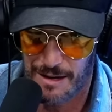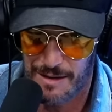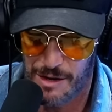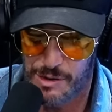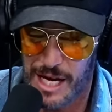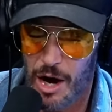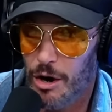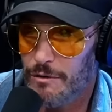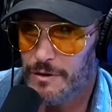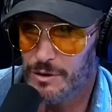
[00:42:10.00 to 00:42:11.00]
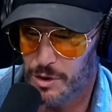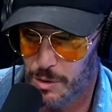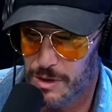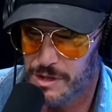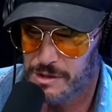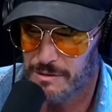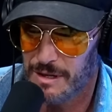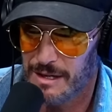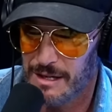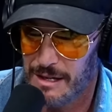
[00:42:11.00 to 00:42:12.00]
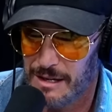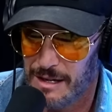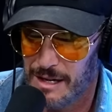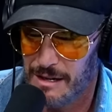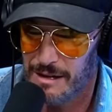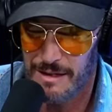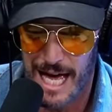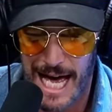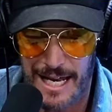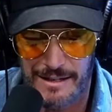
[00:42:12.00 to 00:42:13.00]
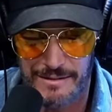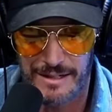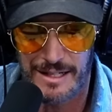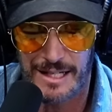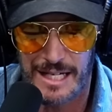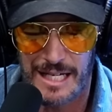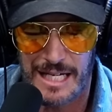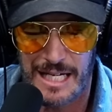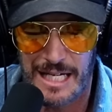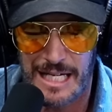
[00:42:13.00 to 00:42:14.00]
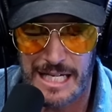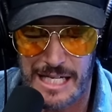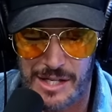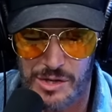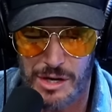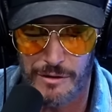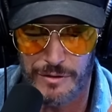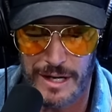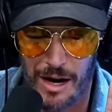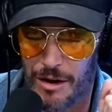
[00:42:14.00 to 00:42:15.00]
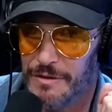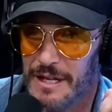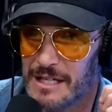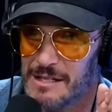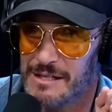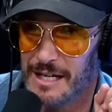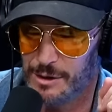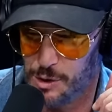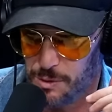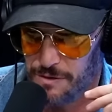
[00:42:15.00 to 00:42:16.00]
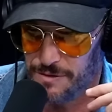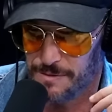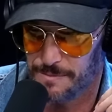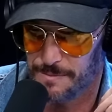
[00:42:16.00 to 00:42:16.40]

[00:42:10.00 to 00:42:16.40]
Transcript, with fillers: there's a Harvard course that is covering all things Taylor Swift.